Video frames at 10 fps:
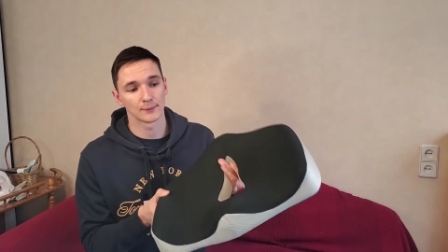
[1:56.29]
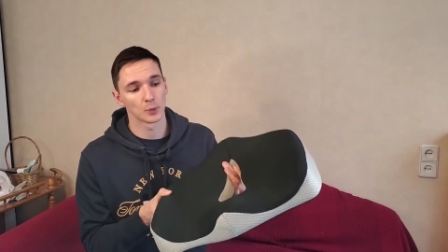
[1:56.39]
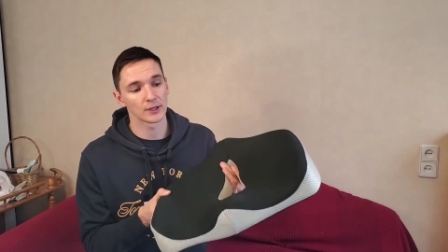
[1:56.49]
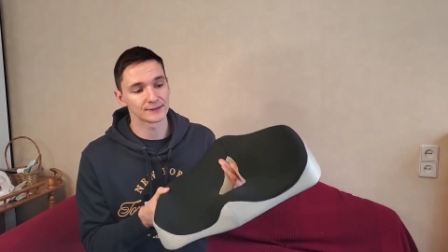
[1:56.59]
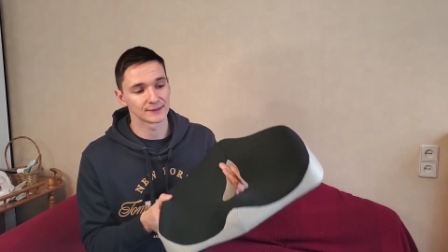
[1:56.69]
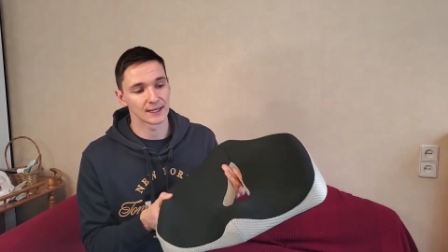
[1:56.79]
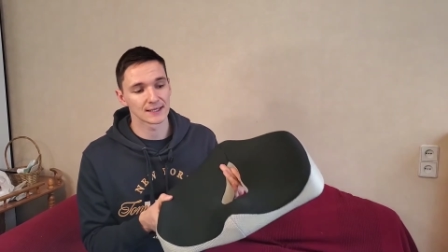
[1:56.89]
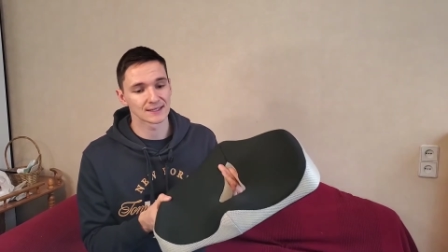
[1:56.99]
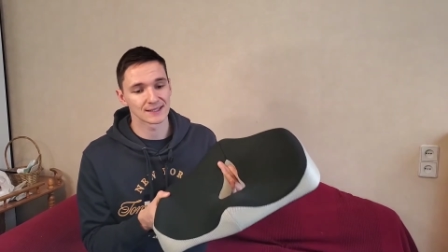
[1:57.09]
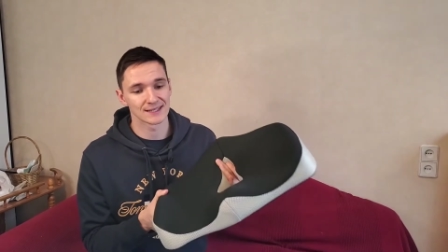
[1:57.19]
What it
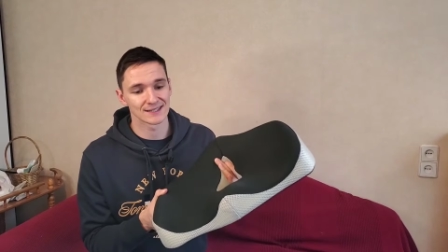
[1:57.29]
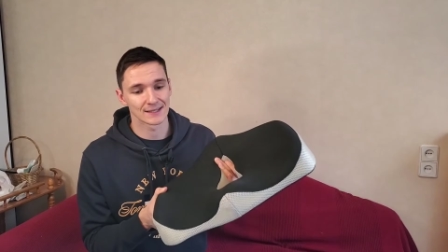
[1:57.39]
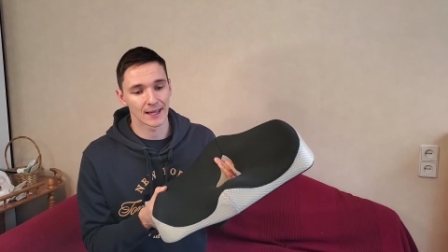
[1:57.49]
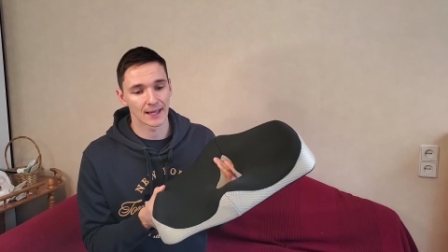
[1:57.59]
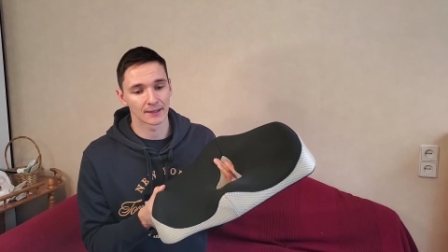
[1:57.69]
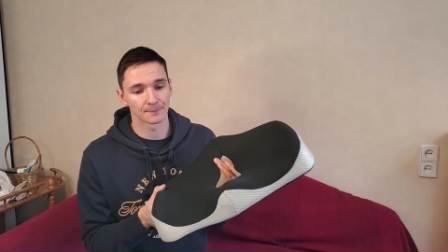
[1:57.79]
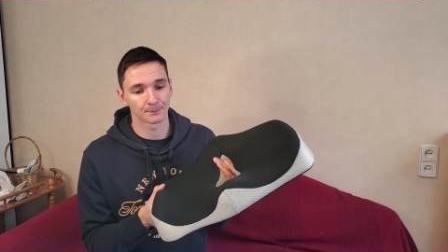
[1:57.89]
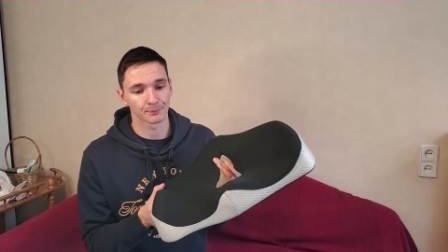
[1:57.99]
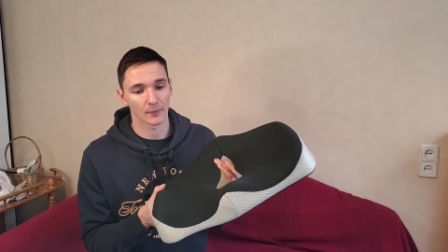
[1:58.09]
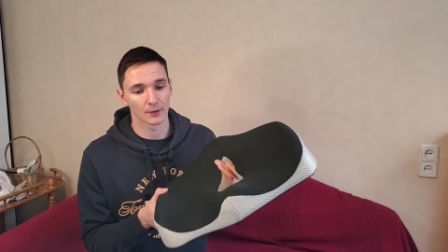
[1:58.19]
does is that
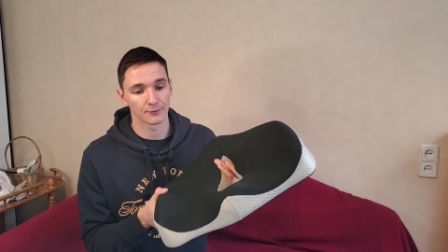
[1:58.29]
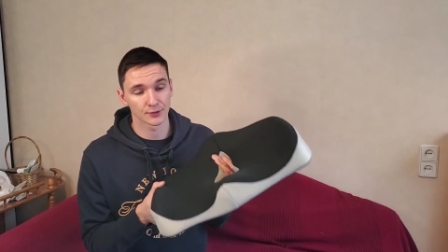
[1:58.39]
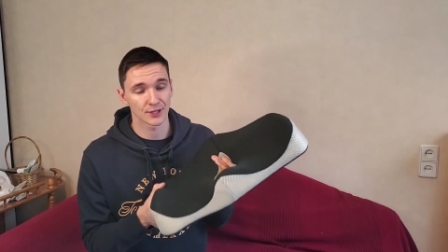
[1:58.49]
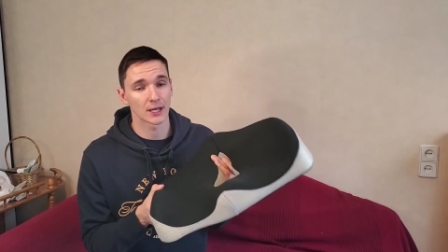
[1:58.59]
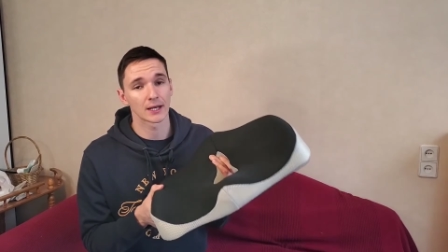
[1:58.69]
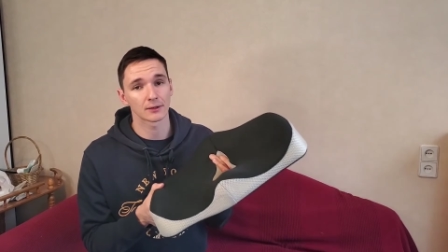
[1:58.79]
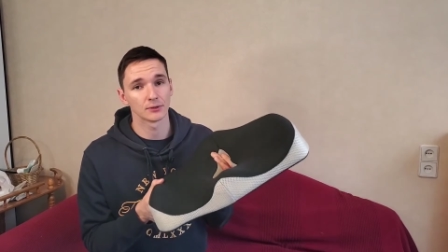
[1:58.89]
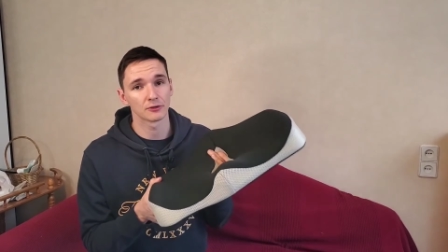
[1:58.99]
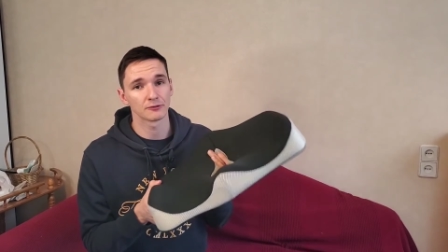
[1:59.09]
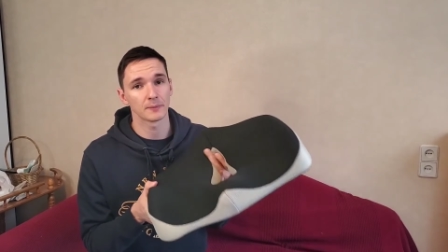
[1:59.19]
for sciatic
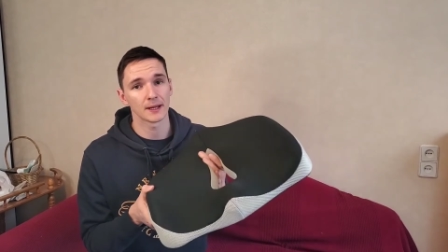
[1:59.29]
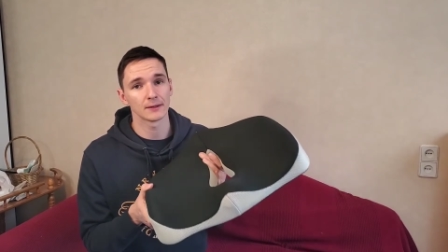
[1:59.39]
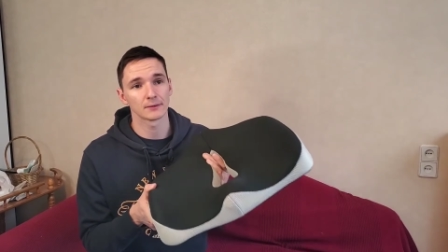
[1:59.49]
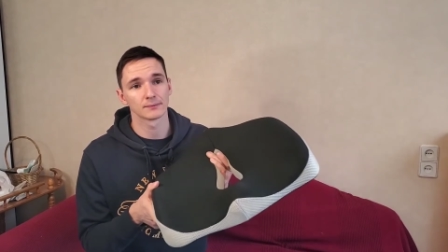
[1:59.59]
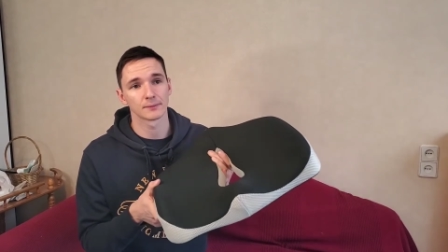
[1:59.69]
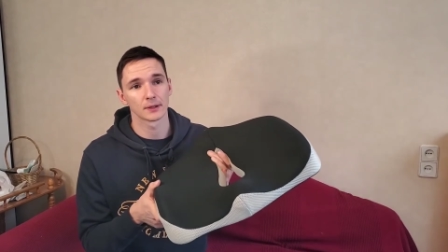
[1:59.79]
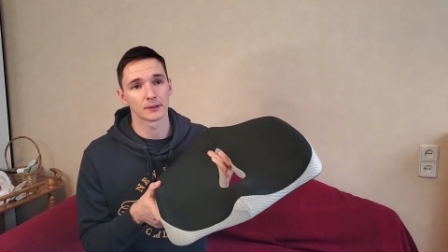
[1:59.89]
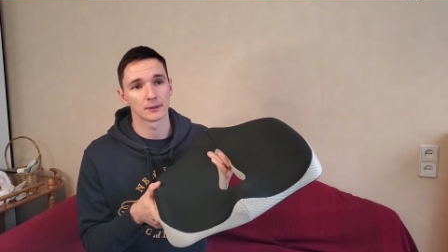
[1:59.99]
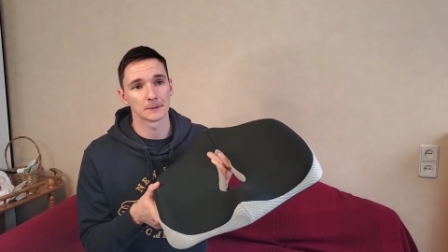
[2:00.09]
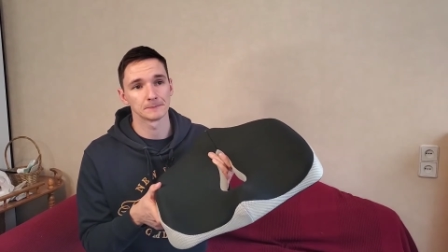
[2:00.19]
nerve pain,
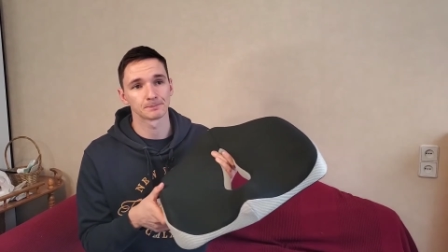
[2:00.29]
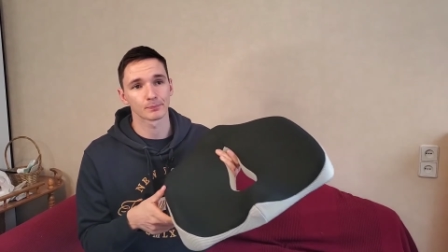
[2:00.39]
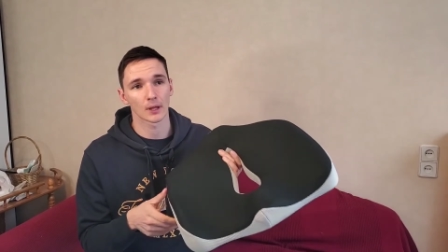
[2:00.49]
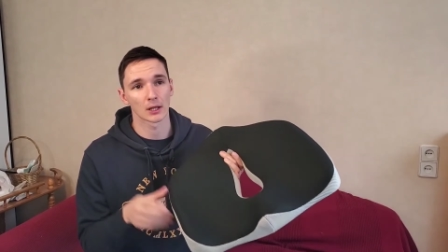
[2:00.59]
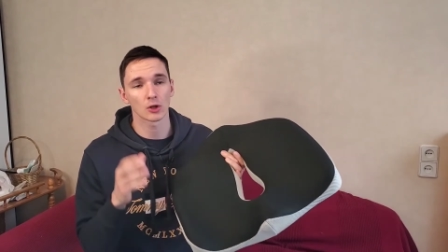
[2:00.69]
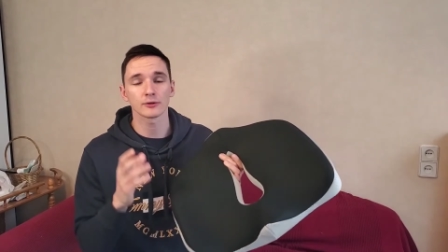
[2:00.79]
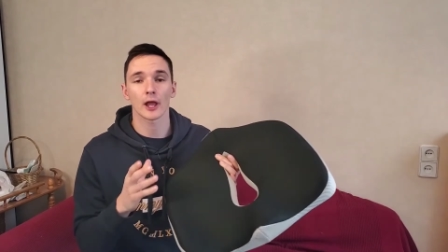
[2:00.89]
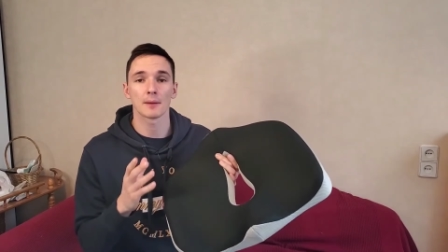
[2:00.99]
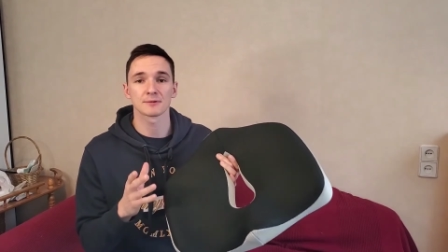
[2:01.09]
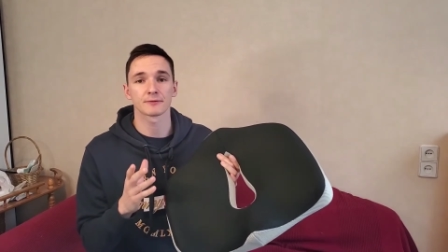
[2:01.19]
um, a lot
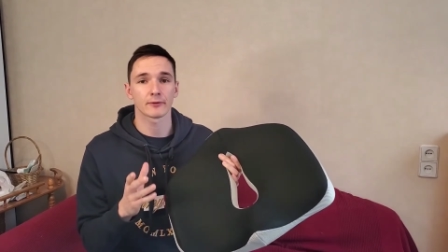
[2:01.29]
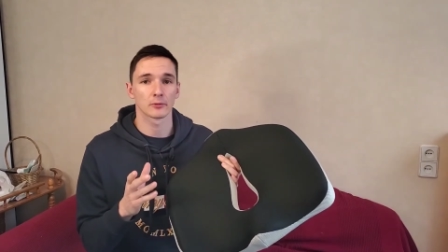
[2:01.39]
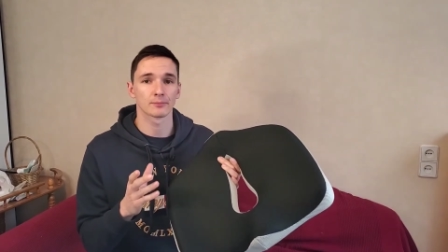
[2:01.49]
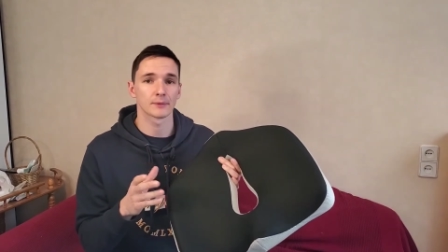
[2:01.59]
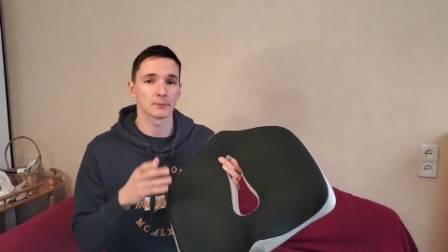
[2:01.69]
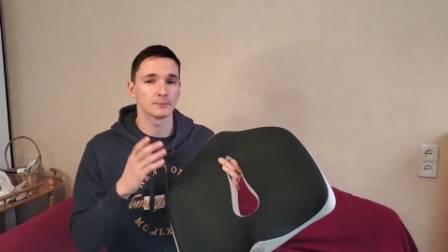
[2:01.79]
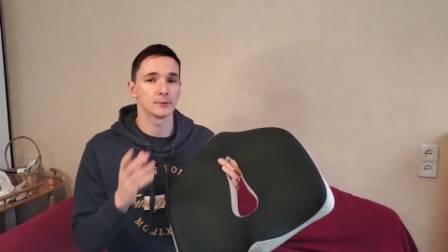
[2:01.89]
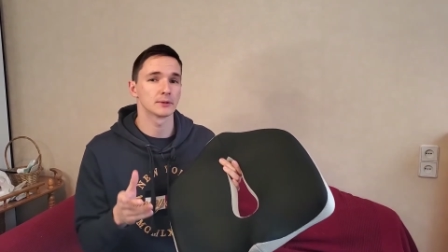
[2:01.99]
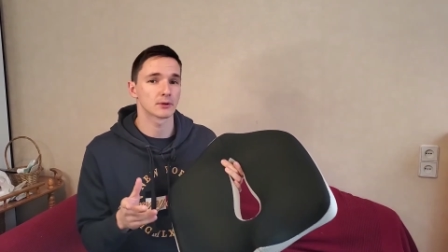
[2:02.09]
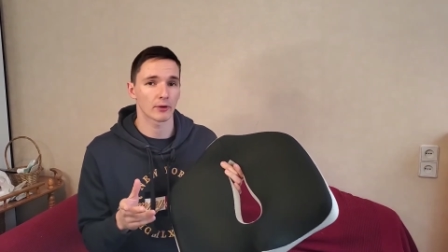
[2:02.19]
comes from
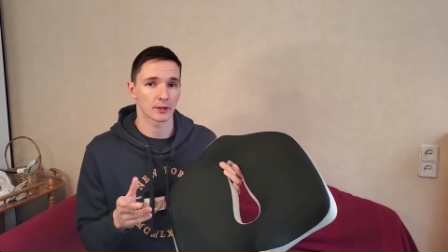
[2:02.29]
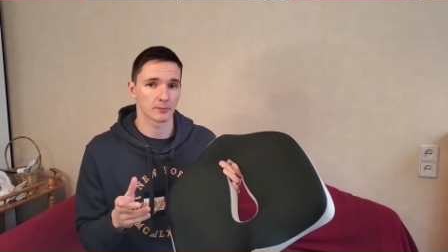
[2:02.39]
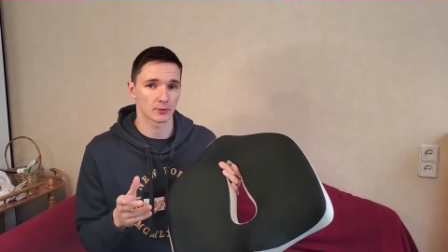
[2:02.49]
incorrect